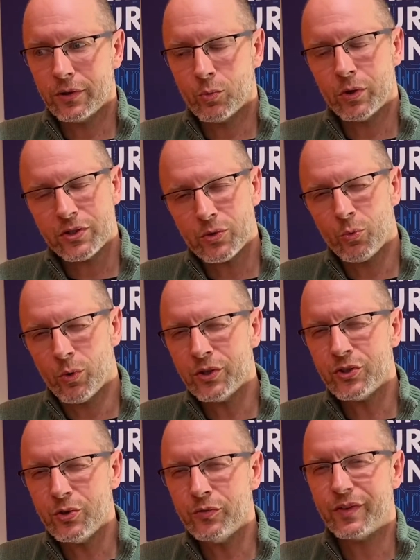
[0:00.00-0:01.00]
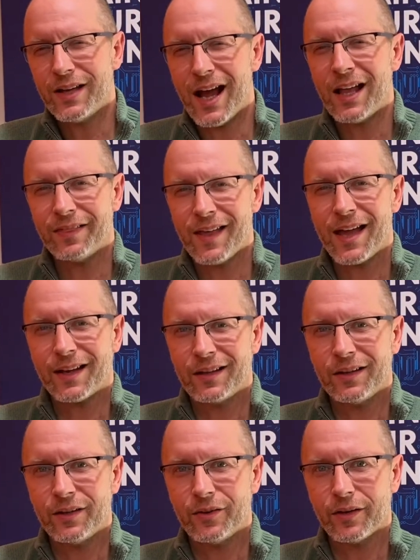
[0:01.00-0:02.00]
once you've got that
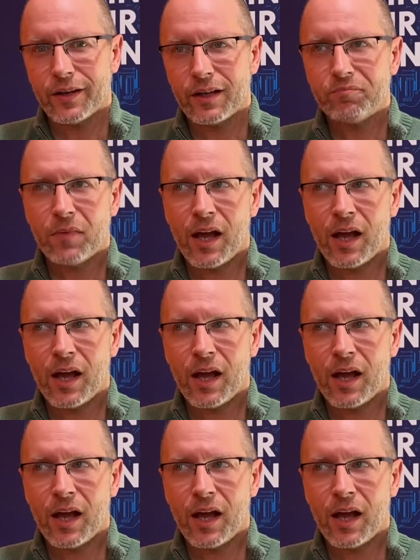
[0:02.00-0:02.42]
clarity,